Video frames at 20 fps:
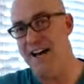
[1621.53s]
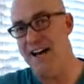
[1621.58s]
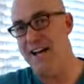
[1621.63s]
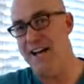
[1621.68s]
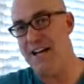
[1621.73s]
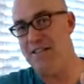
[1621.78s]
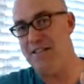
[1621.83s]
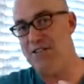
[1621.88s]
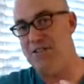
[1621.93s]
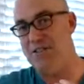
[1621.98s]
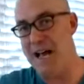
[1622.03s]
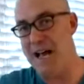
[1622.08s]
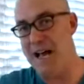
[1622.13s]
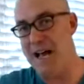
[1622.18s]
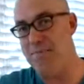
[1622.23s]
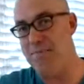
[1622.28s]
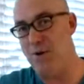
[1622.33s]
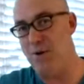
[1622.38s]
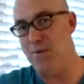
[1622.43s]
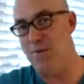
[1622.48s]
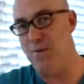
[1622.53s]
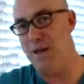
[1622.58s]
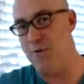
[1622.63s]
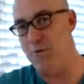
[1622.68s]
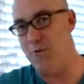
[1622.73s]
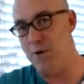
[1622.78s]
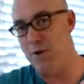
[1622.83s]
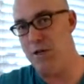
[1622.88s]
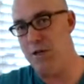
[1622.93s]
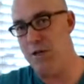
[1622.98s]
example, that
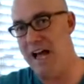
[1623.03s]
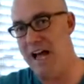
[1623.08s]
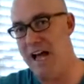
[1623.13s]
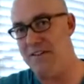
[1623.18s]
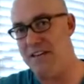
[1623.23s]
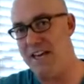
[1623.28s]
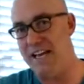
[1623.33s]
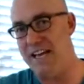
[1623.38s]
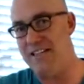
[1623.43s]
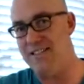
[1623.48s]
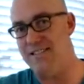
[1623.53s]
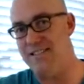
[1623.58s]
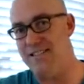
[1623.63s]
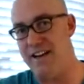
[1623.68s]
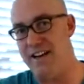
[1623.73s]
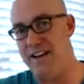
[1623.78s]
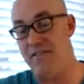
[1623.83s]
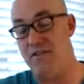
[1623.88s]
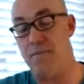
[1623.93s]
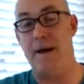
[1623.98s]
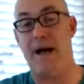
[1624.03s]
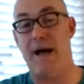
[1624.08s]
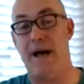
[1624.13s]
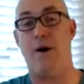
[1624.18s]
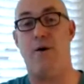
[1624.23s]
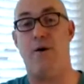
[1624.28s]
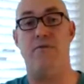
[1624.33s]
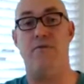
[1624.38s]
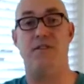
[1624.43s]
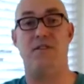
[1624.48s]
real life case study of the power
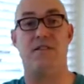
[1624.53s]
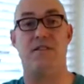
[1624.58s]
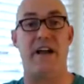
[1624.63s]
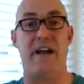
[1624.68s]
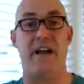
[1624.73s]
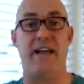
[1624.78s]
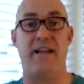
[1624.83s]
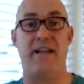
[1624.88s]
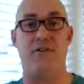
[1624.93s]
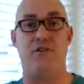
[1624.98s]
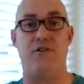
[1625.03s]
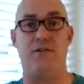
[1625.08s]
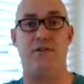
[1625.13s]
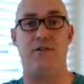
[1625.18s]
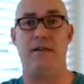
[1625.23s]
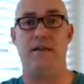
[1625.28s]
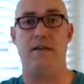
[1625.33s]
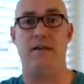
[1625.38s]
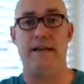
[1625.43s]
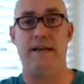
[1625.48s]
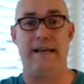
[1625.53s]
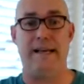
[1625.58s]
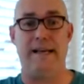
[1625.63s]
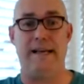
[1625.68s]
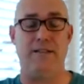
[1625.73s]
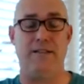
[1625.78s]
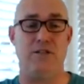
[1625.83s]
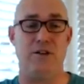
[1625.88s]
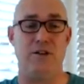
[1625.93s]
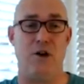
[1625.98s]
of the slight edge. And
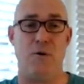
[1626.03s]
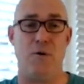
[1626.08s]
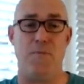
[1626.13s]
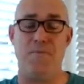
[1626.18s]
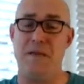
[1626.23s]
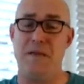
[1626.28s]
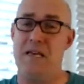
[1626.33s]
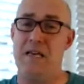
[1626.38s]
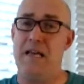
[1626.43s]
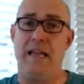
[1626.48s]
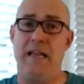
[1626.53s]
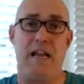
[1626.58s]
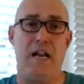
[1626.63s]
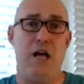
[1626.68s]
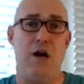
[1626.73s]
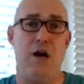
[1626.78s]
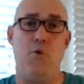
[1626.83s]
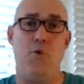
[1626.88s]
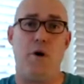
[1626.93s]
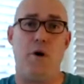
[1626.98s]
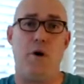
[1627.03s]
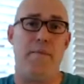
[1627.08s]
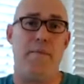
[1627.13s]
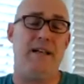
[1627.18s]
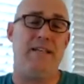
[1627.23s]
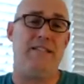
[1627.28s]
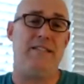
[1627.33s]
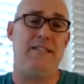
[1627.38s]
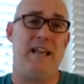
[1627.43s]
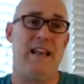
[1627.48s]
so, what am I
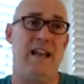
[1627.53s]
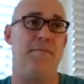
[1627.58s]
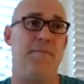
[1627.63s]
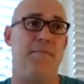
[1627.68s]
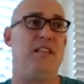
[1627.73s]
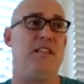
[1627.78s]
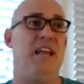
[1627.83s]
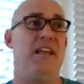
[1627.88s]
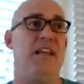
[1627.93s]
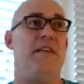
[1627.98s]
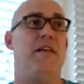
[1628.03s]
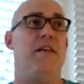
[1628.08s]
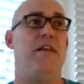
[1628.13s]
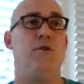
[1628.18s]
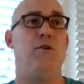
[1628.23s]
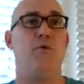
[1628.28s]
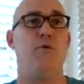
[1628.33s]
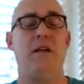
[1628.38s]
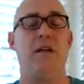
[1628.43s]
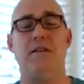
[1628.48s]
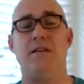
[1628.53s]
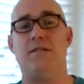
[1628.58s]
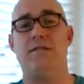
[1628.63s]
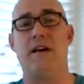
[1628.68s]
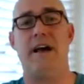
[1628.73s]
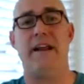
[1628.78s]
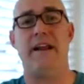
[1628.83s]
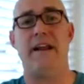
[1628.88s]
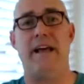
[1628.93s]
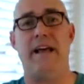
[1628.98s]
saying? I'm saying that if you read the
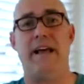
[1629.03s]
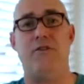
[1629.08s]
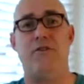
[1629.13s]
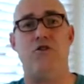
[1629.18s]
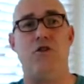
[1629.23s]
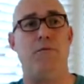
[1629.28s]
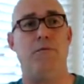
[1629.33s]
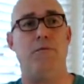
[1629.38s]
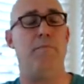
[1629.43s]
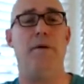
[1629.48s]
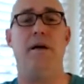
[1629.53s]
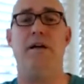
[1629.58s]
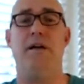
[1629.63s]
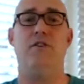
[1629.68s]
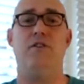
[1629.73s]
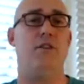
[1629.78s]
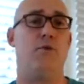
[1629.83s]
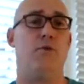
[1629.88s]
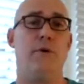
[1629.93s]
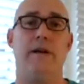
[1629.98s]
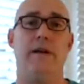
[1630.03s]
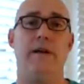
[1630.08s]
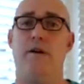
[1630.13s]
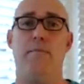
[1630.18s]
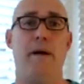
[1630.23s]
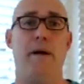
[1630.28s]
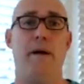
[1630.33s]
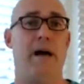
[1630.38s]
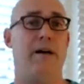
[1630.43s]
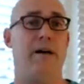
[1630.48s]
slight edge, you'll be benching 300
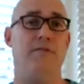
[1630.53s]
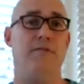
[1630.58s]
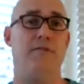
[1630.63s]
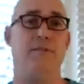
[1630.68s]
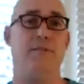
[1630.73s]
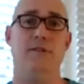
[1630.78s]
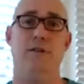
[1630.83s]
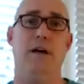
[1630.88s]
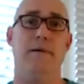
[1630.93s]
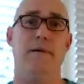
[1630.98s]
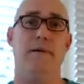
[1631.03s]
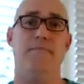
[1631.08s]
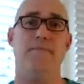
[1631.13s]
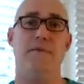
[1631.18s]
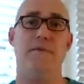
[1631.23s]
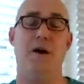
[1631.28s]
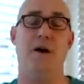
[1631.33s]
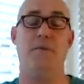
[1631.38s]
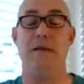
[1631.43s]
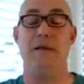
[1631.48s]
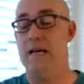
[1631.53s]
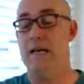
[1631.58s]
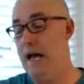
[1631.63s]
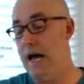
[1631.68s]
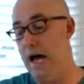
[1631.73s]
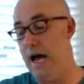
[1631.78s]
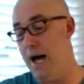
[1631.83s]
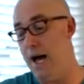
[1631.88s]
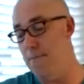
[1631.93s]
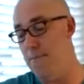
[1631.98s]
pounds in no time.
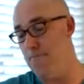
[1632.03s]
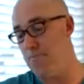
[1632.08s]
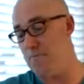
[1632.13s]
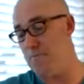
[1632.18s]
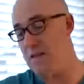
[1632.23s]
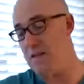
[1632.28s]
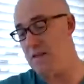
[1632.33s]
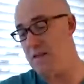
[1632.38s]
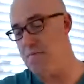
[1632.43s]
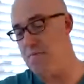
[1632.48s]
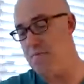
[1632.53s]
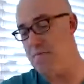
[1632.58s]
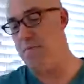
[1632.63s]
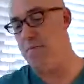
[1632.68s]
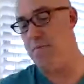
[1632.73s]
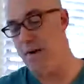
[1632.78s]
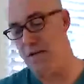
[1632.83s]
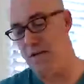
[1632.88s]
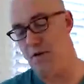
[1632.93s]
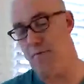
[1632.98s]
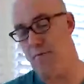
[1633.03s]
No. But you'll be